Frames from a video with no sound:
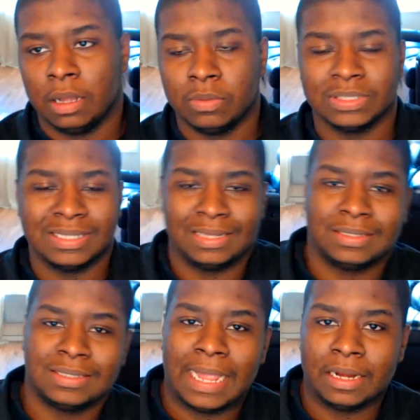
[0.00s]
I wasn't
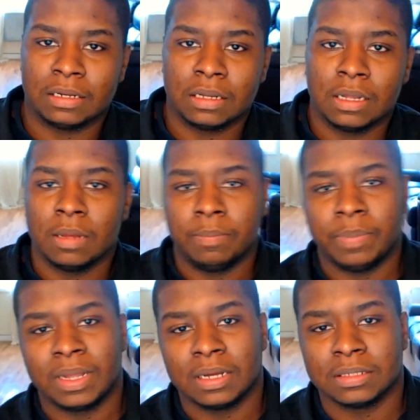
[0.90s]
excited
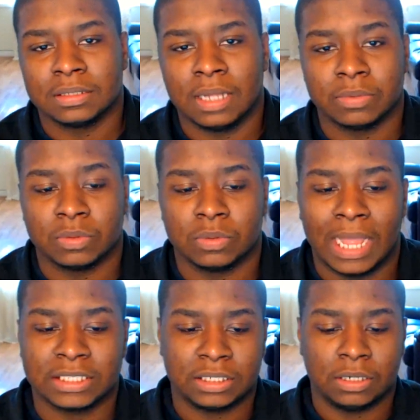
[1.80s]
because I was
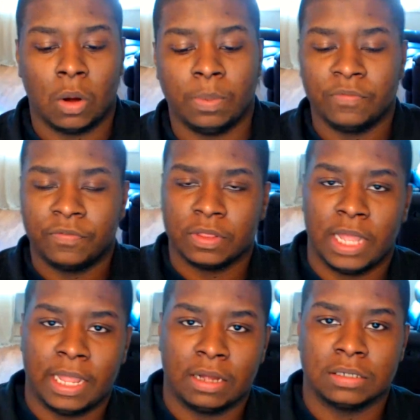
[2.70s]
actually hoping for
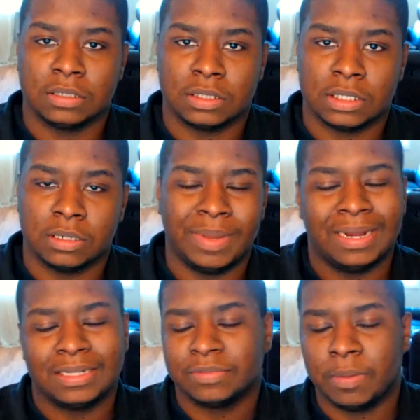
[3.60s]
the 800 series. I
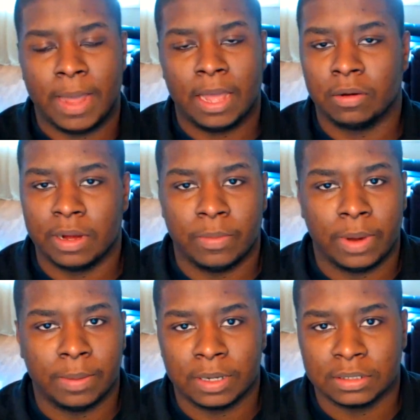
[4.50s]
mean, it doesn't really matter
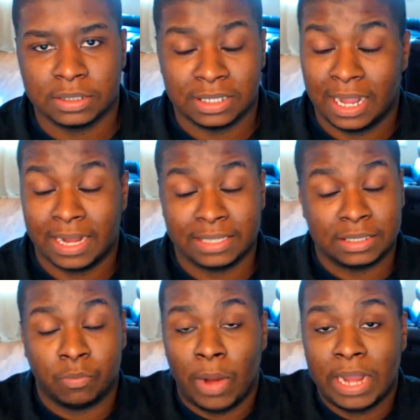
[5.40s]
anyway because I
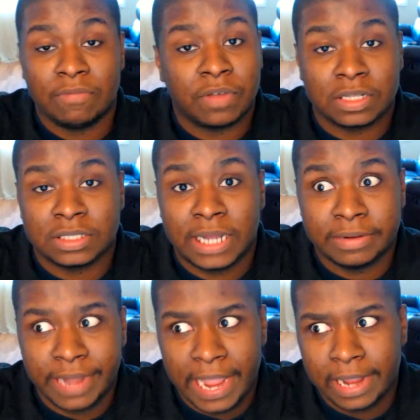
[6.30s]
guess I'm waiting for the
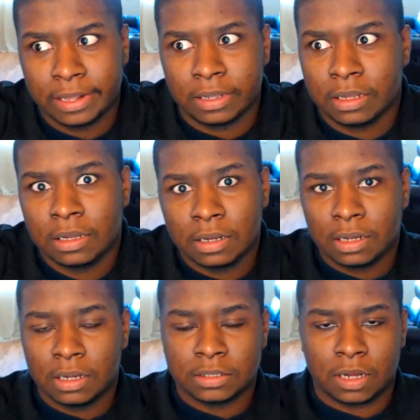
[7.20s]
1080
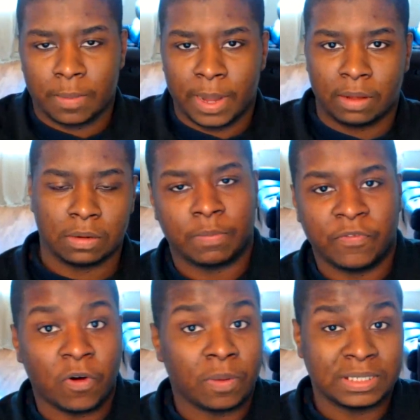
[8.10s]
to come out. The
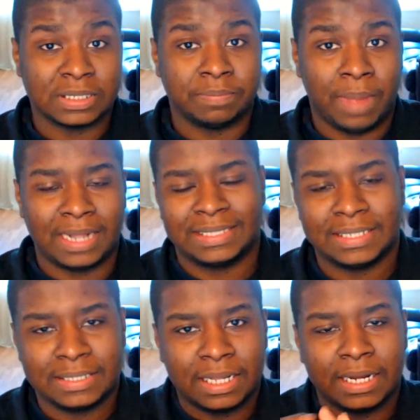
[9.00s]
performance isn't bad.
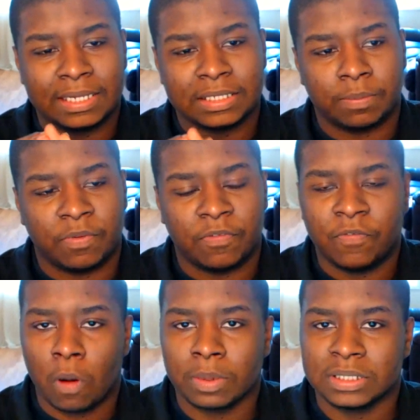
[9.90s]
It's not like it's a
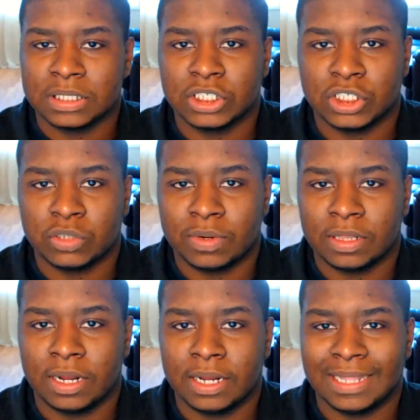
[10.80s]
performance issue or
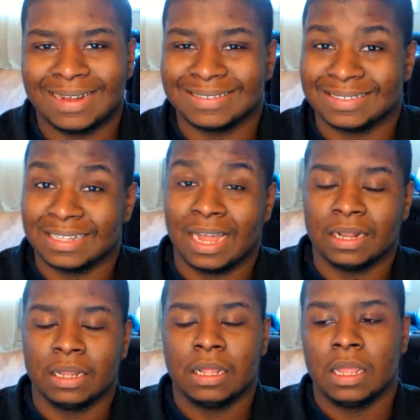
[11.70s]
anything like that because it's
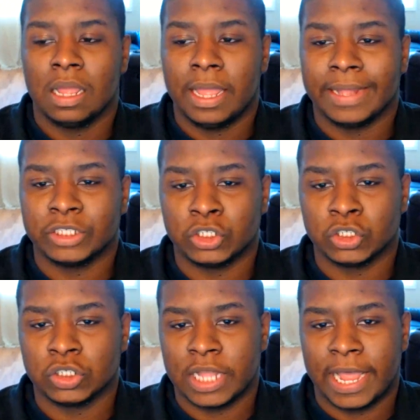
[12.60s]
not. It's
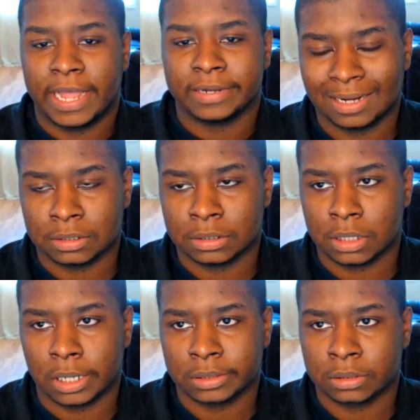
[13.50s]
just that kind of
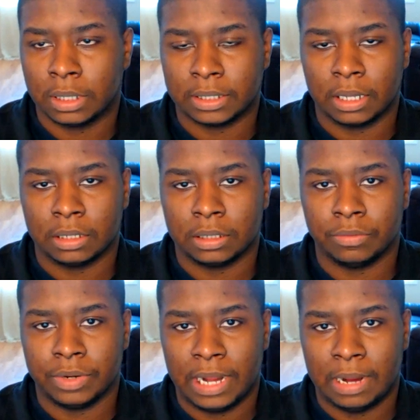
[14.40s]
sucks that they
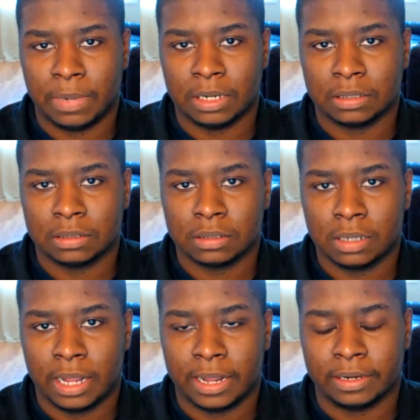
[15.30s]
they renamed it
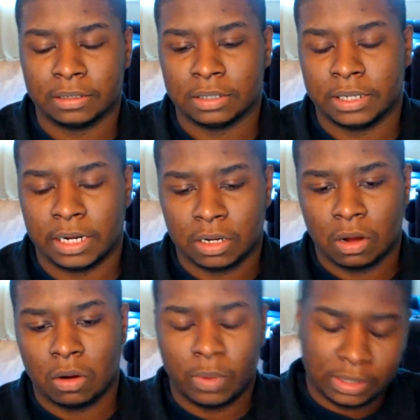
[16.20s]
and they didn't
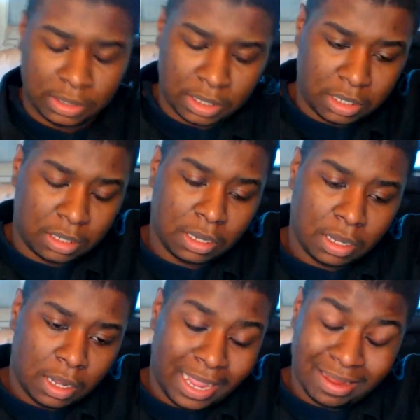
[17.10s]
go with the
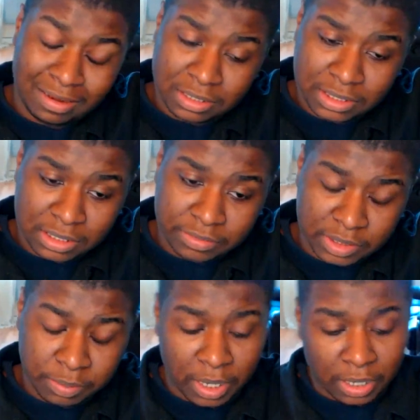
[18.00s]
800
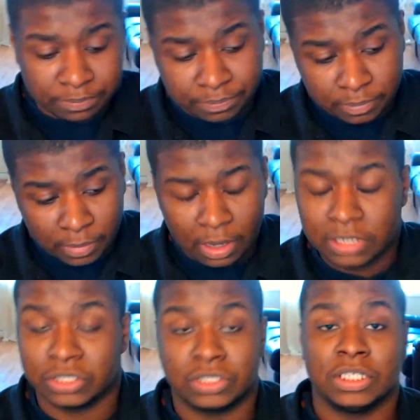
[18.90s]
series. But
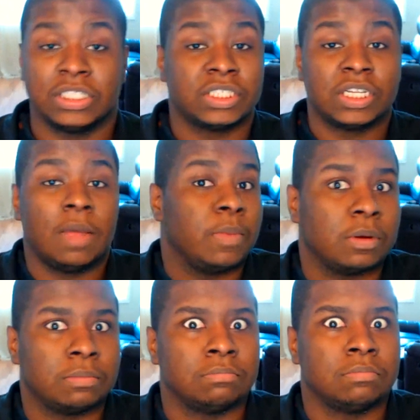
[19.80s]
it's just it's just a
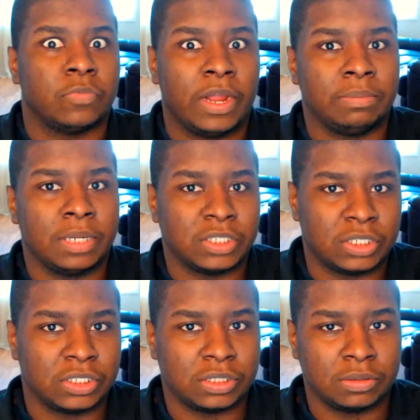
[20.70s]
number right? It's
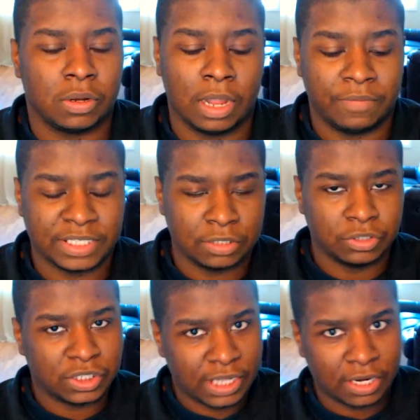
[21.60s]
just, okay,
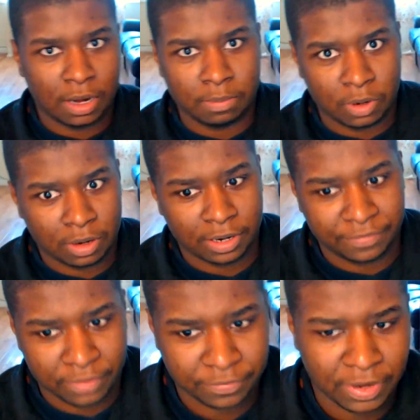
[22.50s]
resolution is not a number,
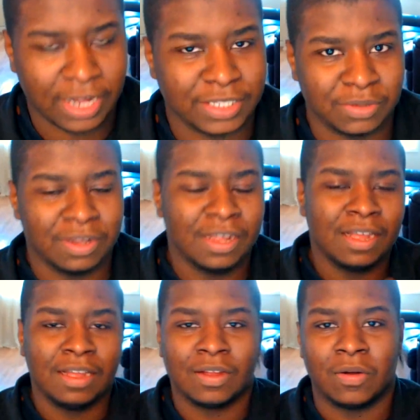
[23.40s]
if you guys are
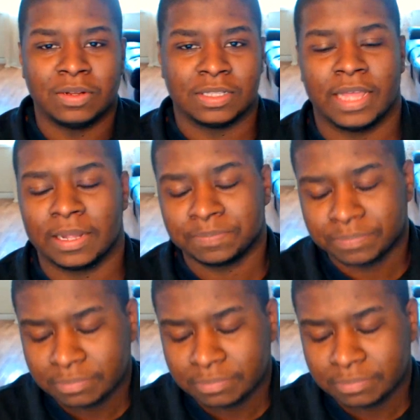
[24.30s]
going to that.